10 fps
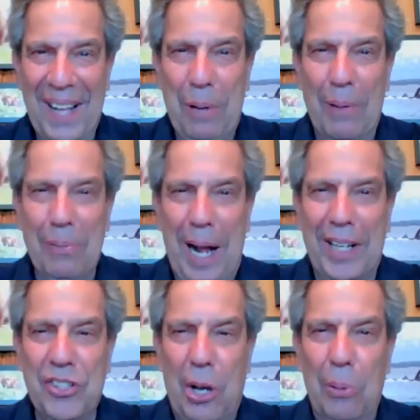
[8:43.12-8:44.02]

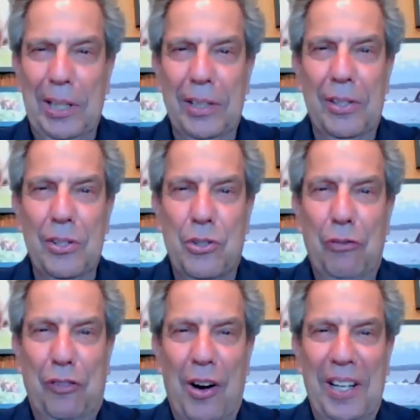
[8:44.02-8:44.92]
Rocky's going a little
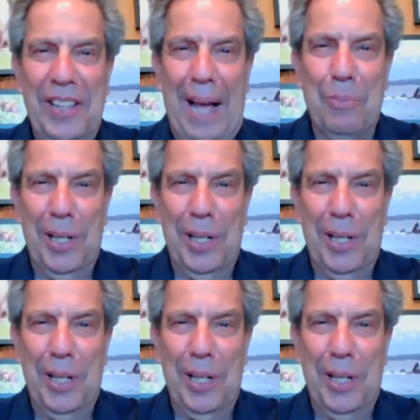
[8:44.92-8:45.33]
too far on